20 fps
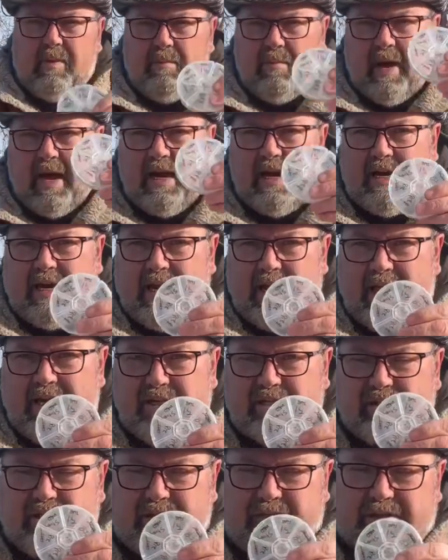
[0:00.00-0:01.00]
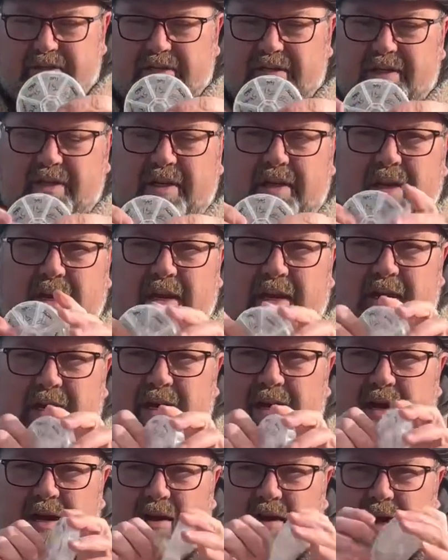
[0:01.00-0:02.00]
Medications.
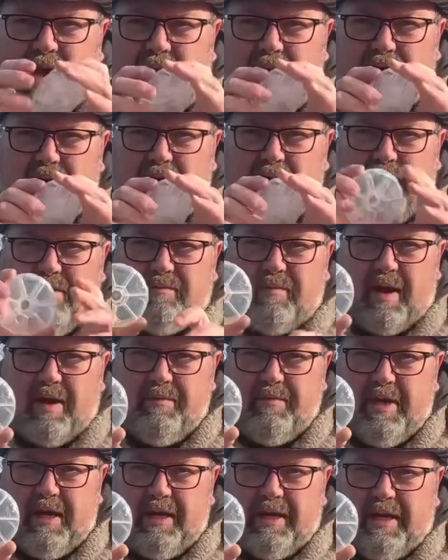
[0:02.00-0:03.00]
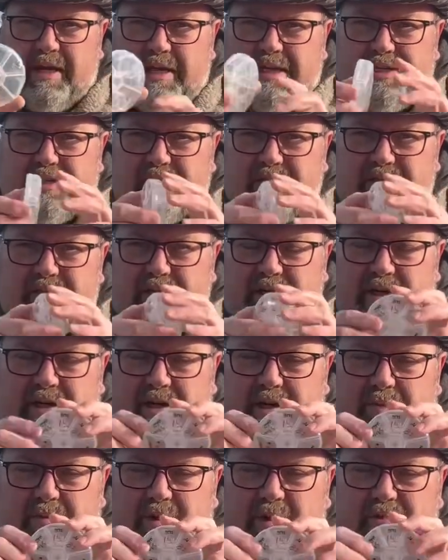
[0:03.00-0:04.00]
Now, I don't have my medications in
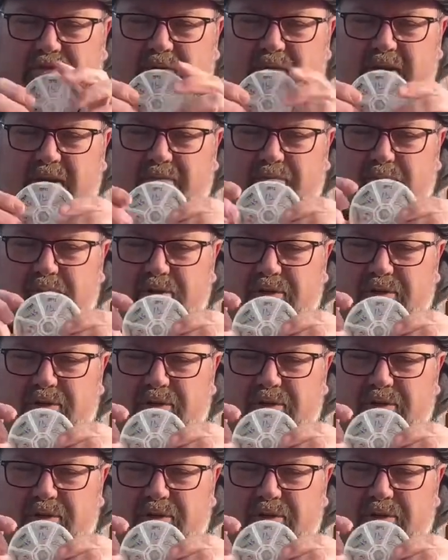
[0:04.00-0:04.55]
here, but if you have